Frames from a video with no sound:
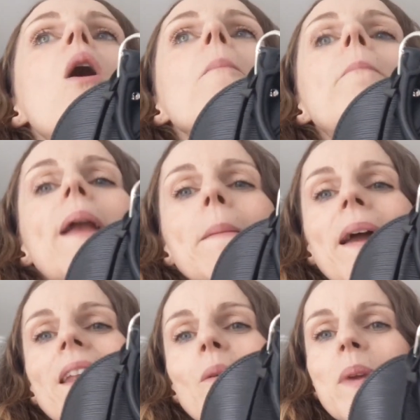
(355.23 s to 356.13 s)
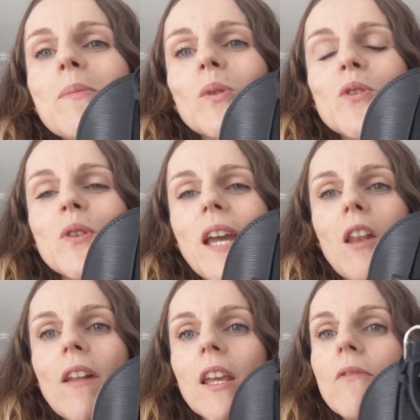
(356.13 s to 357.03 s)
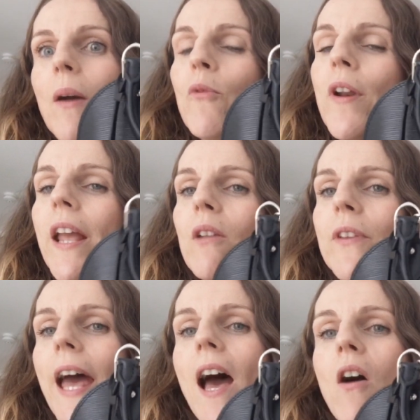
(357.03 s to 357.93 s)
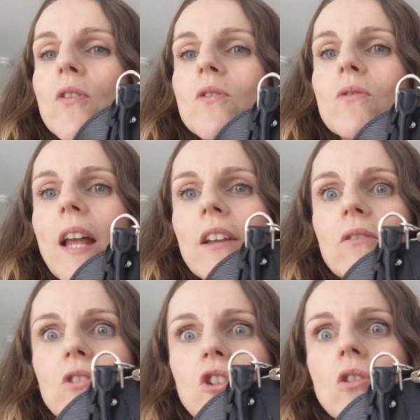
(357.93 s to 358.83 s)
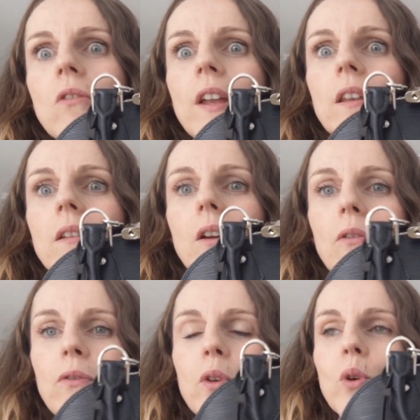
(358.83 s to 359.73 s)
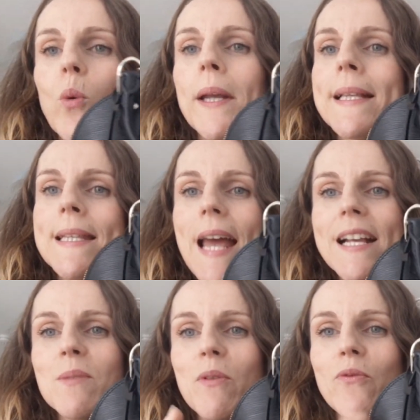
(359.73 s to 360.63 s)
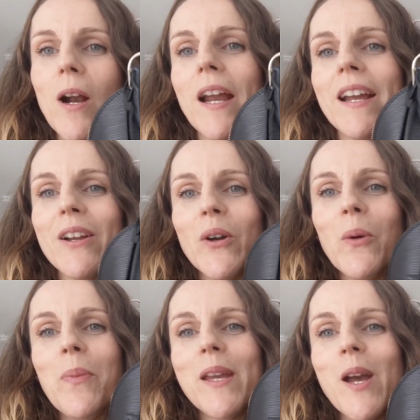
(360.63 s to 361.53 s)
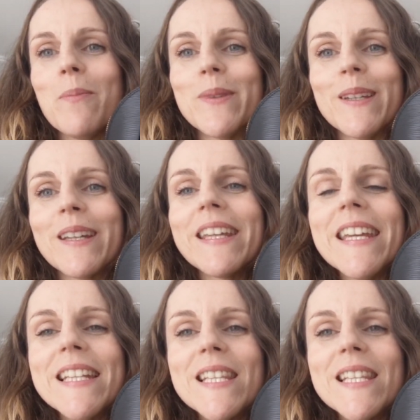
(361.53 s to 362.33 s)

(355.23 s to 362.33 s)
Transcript: But I might not be able to kind of like, if I'm running out of the house, to like, you know, shove in a few quick snacks before I go pick up the kids